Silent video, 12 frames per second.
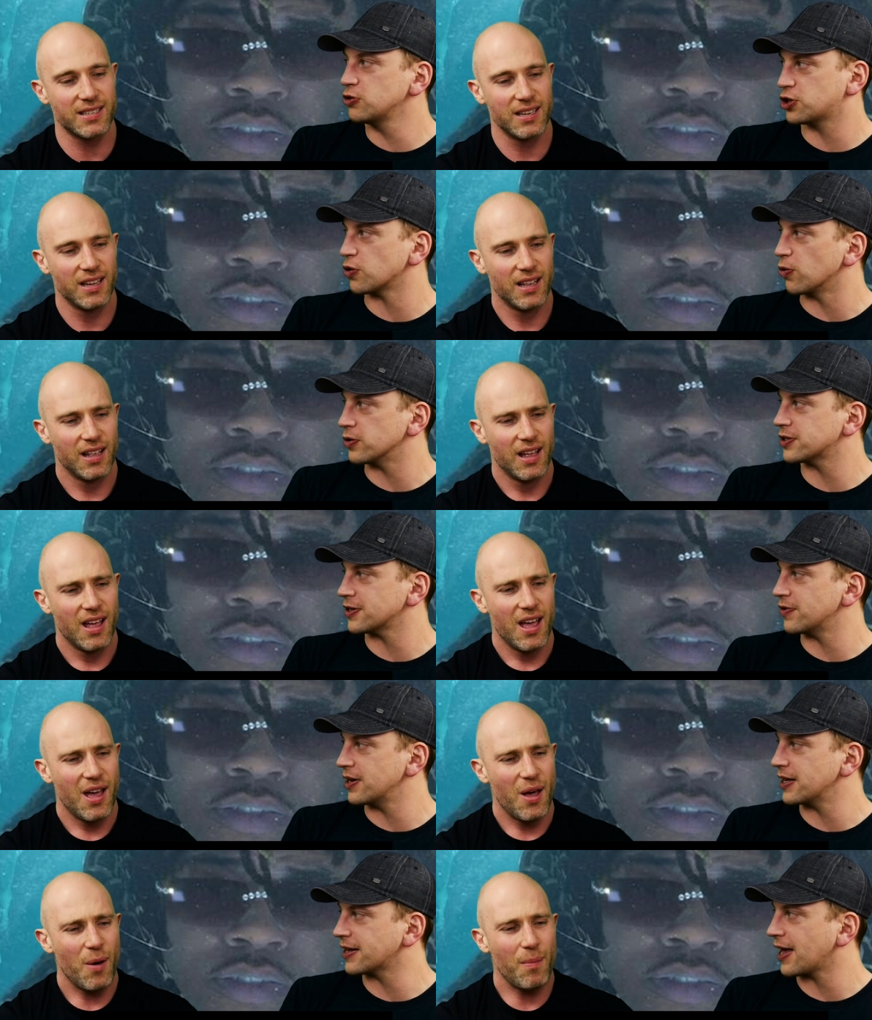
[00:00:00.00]
Speaker 1: short to
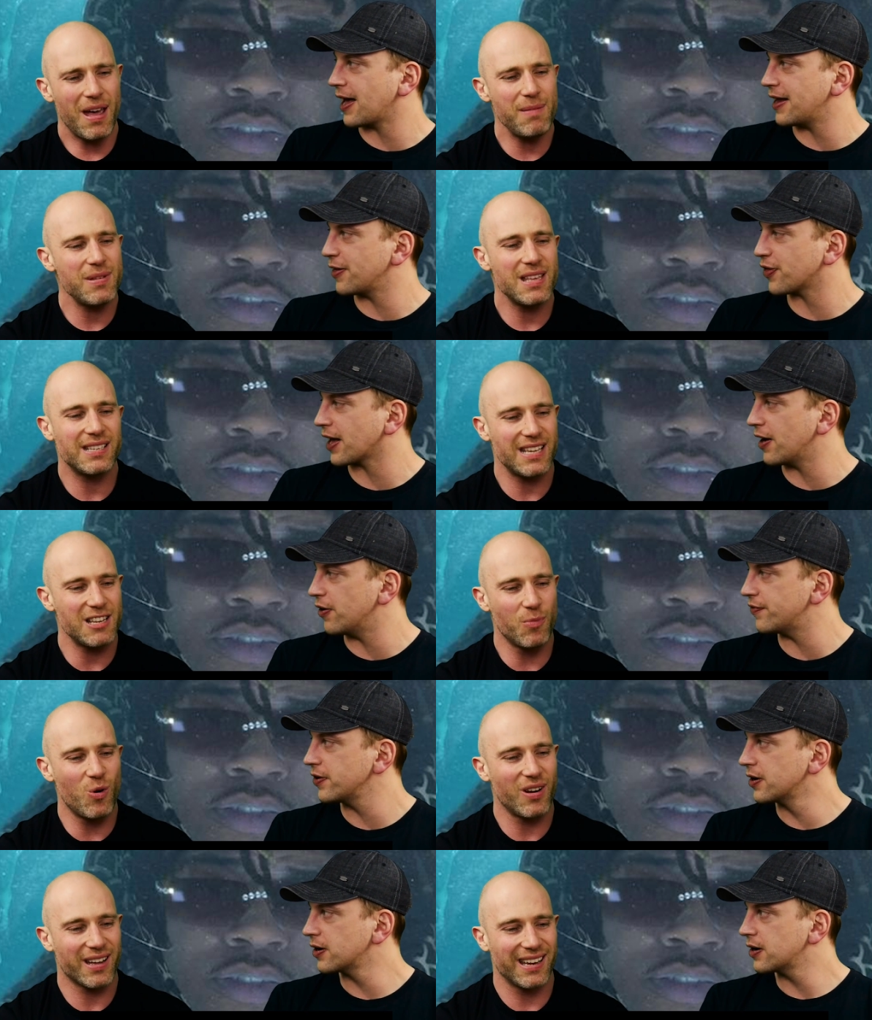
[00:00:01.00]
really get Maybe anything this This
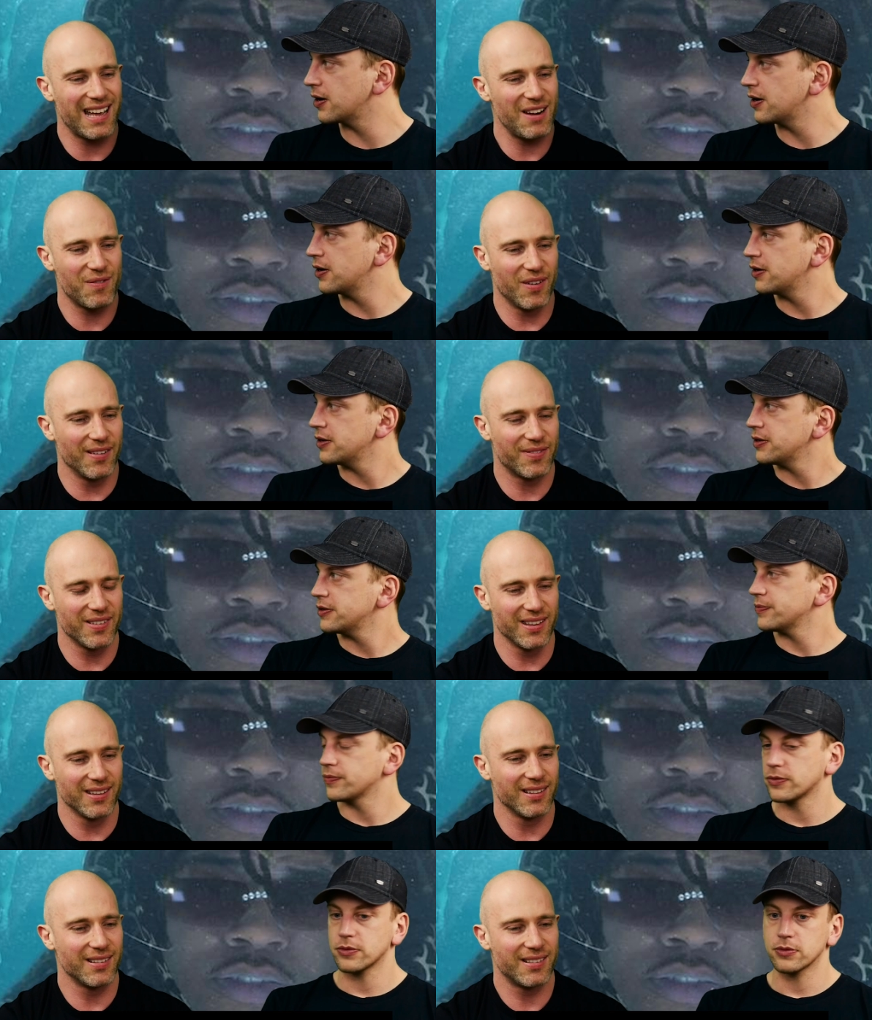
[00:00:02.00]
Speaker 2: more like an advert for
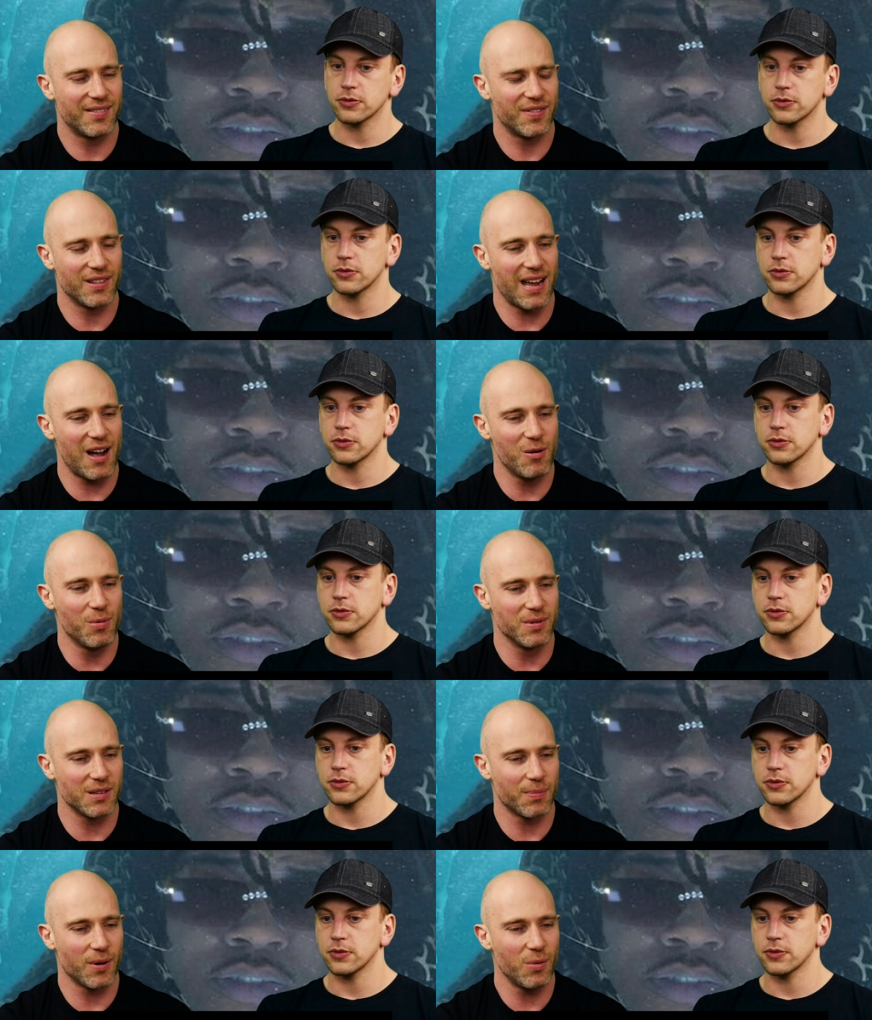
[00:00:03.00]
the for the album
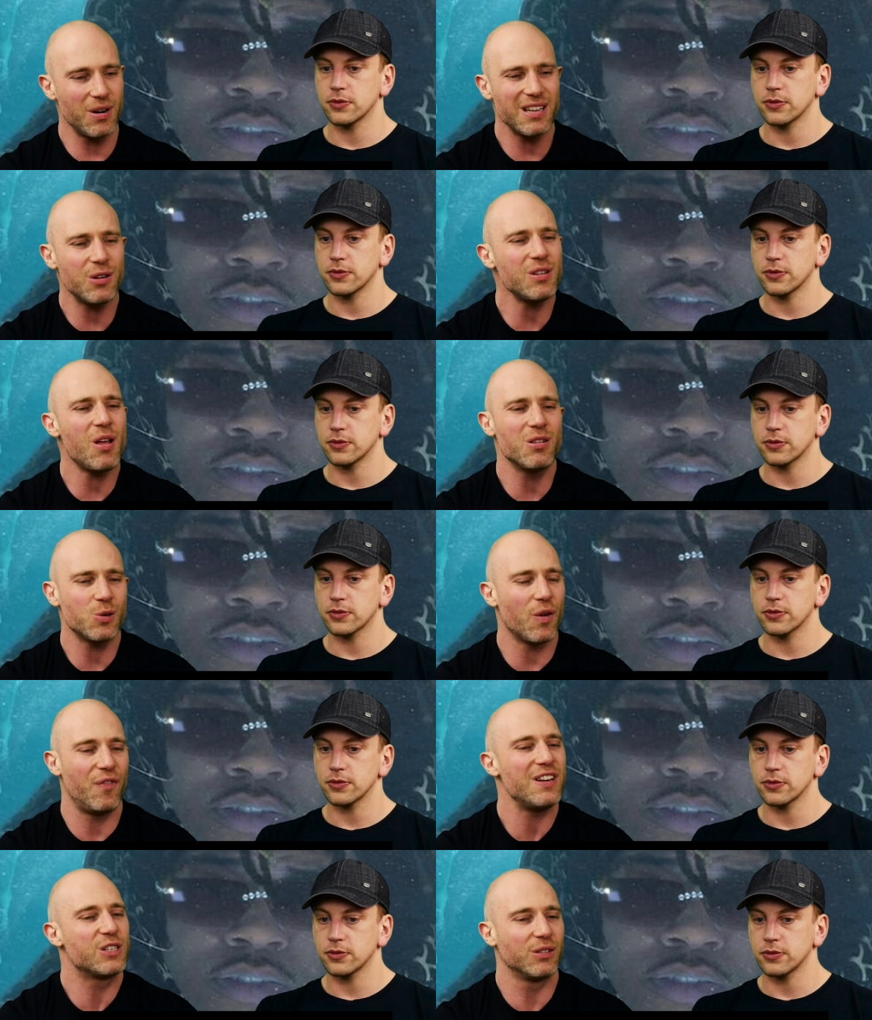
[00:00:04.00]
as opposed. Well, it, no, it's got
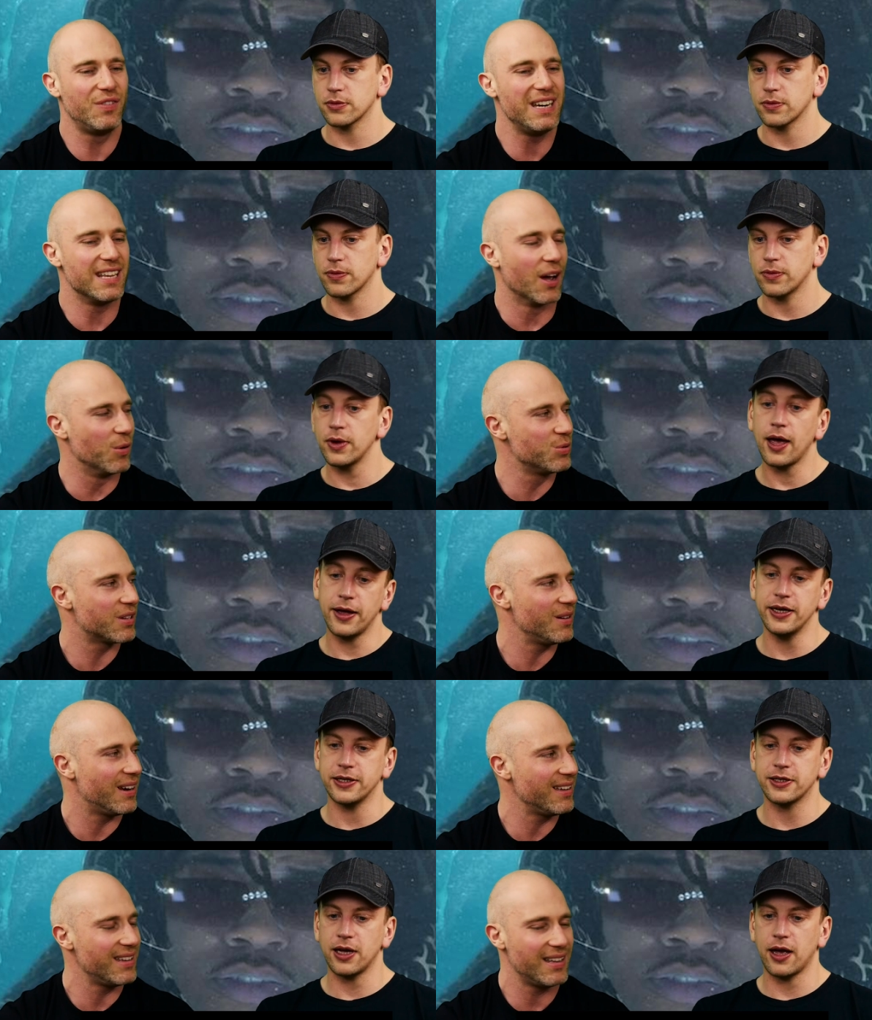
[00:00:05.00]
official video. Yeah, so it
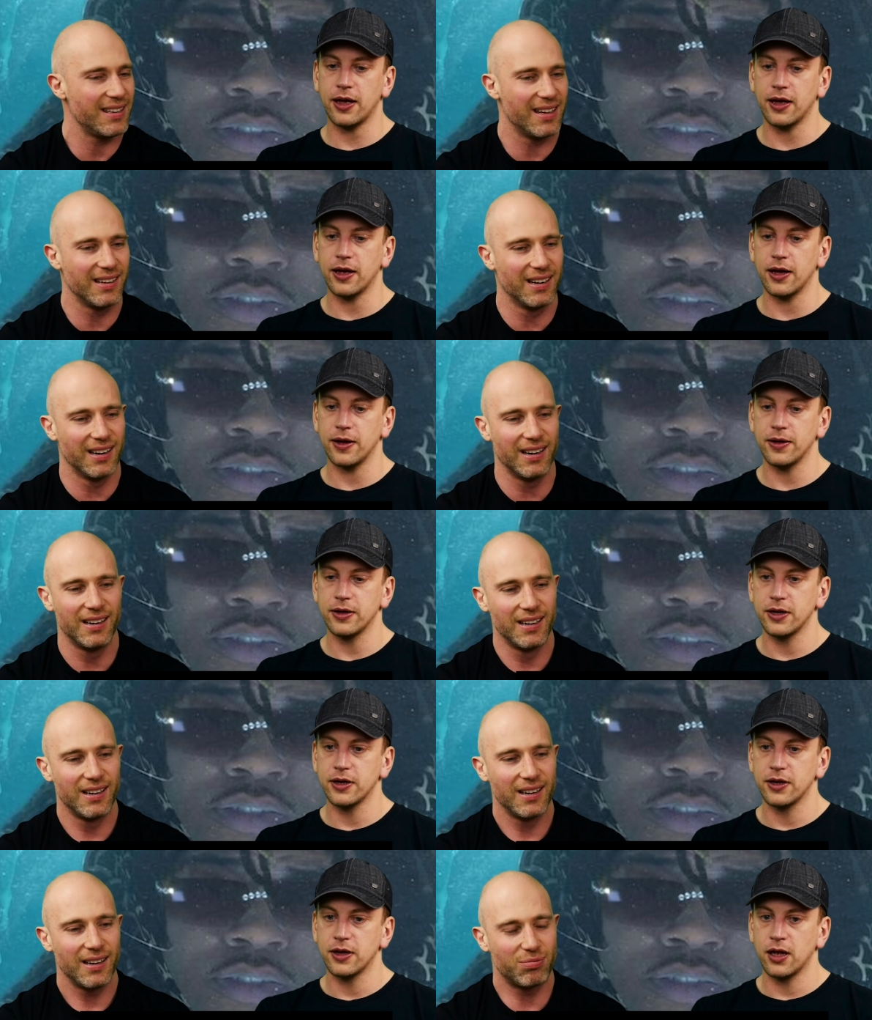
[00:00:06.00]
is. Like, yeah, yeah, yeah. yeah.
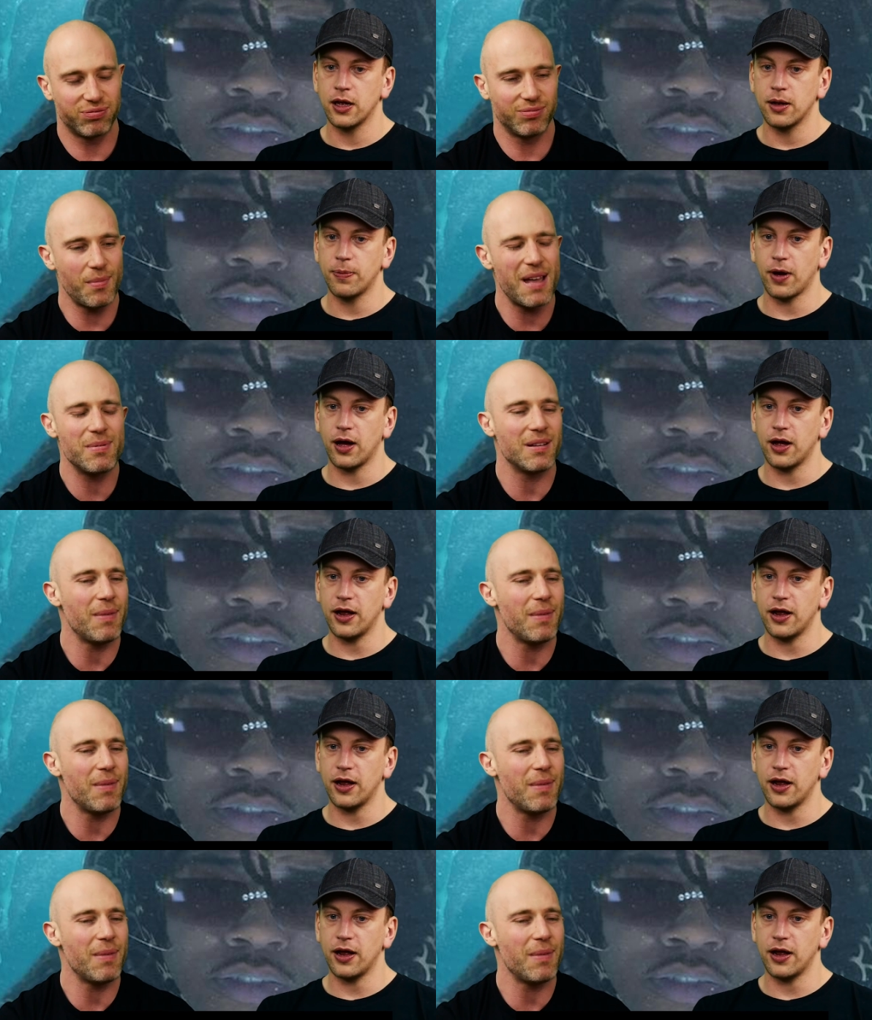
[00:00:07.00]
Maybe,